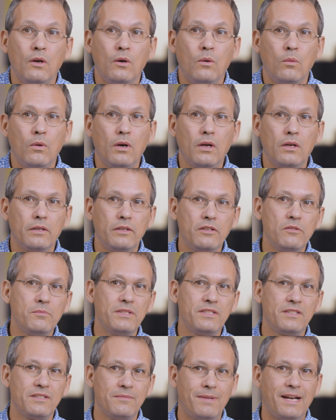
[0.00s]
Well,
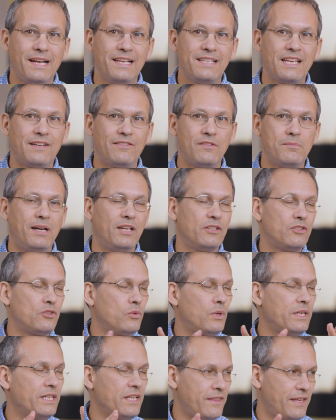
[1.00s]
humans and mice have about
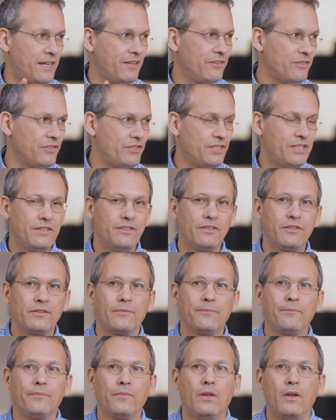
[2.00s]
twenty thousand genes.
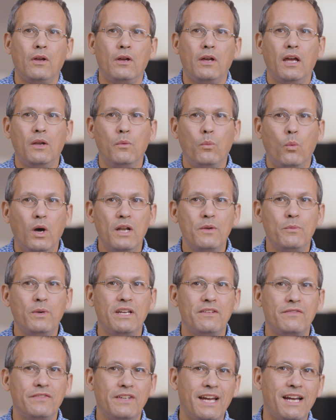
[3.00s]
And one way
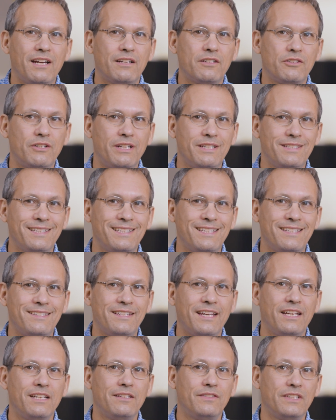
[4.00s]
of characterizing the
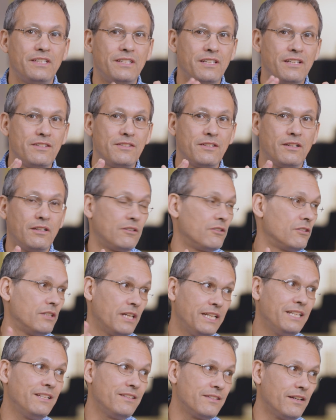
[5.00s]
state of a T cell or
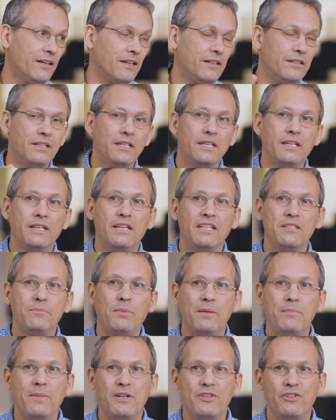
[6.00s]
any cell is
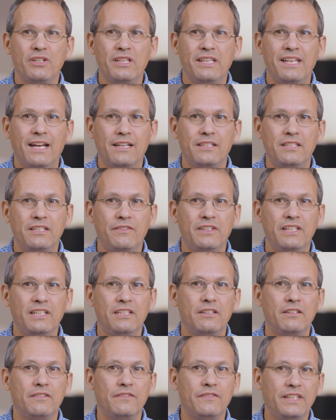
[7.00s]
by measuring the activity
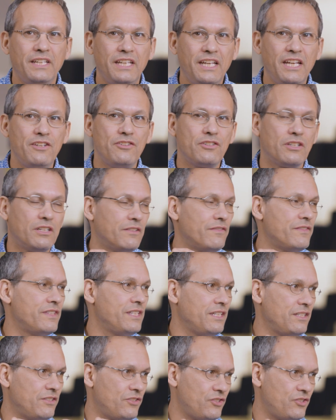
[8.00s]
of each of these